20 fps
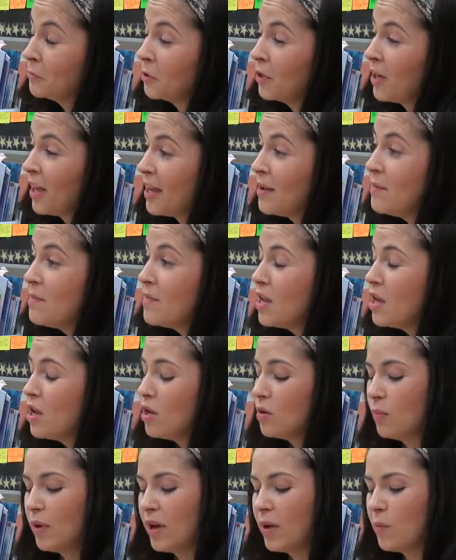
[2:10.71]
Okay.
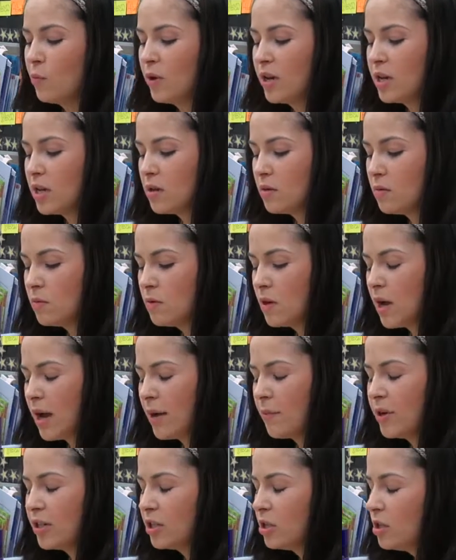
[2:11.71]
But
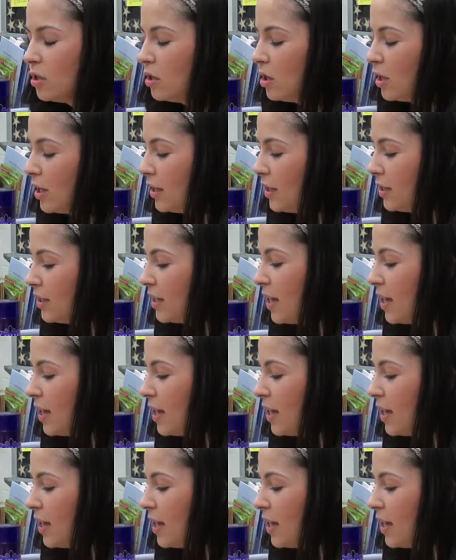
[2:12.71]
I want you to look at the